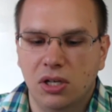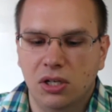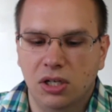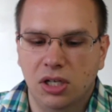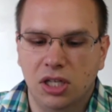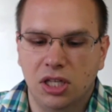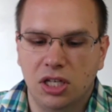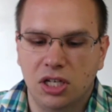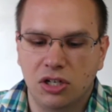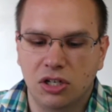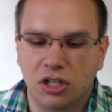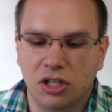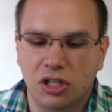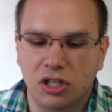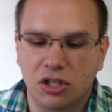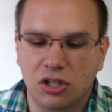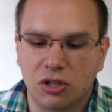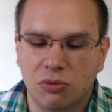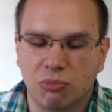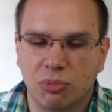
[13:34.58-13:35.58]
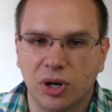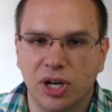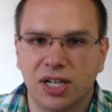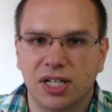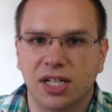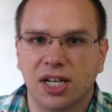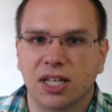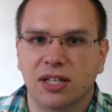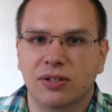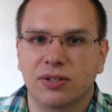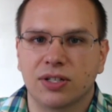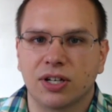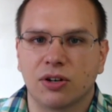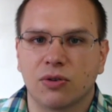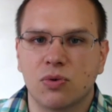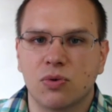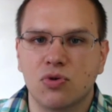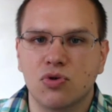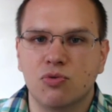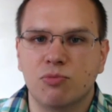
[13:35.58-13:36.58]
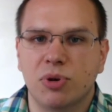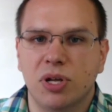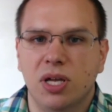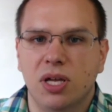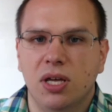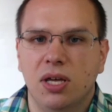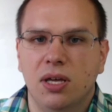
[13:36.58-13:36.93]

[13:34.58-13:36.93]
then you can bring it together as a group.